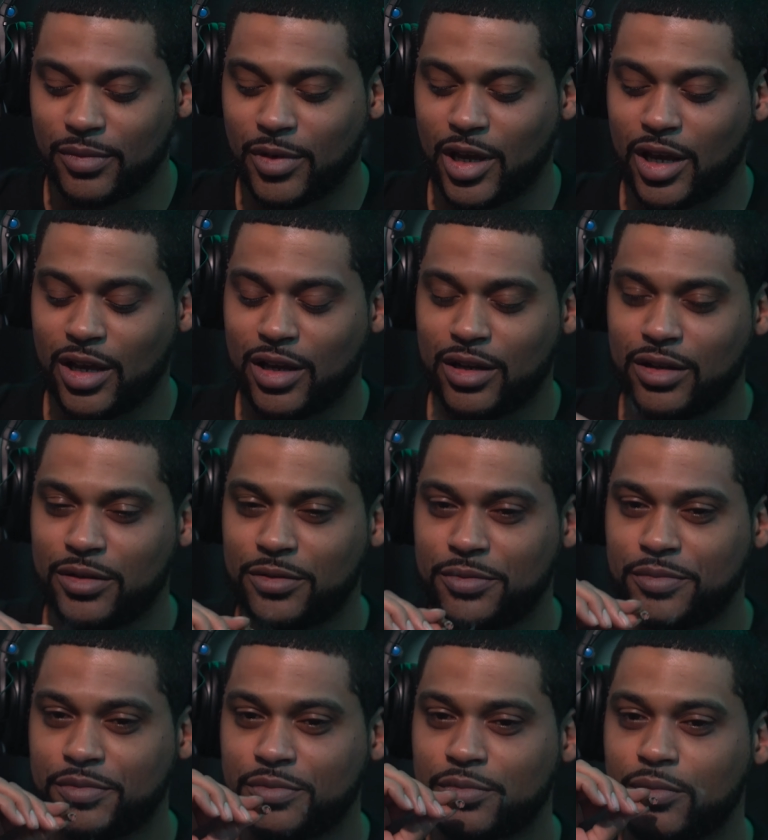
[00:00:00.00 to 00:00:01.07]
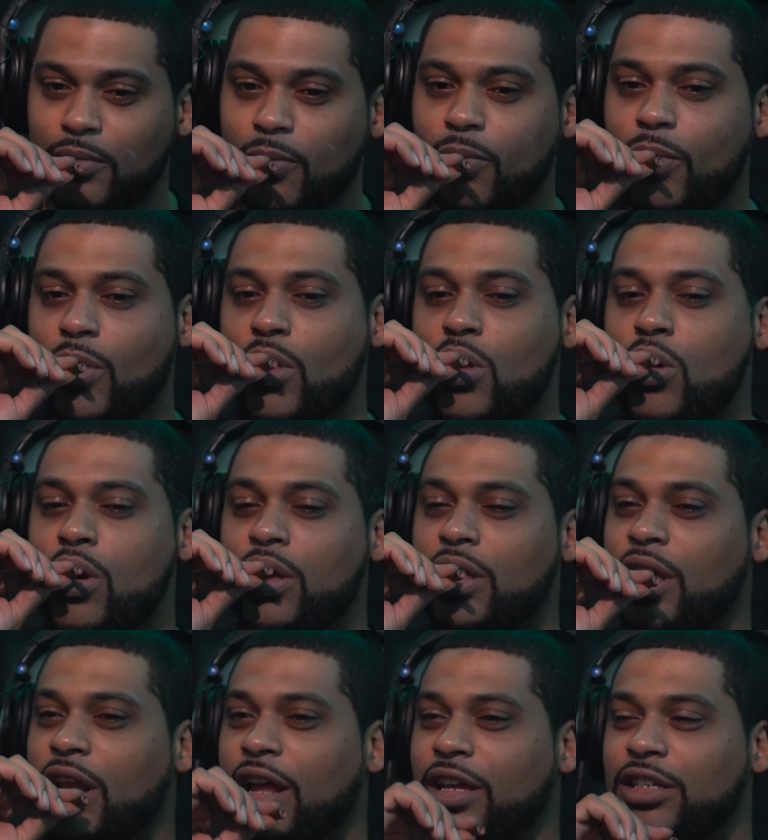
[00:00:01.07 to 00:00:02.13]
Man. I ain't see all that.
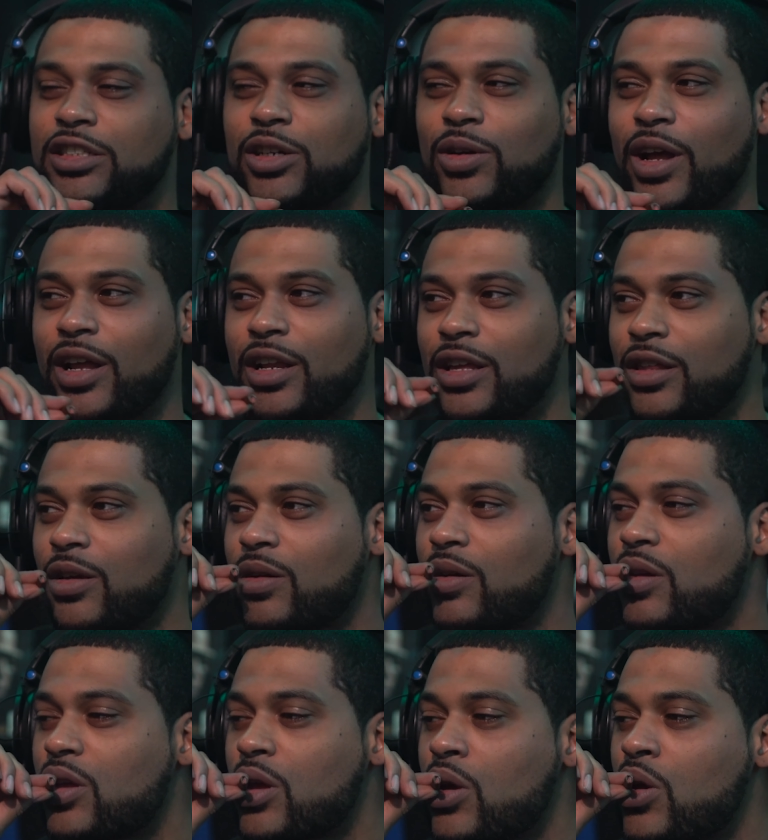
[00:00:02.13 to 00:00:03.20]
Yeah, they ain't show that either.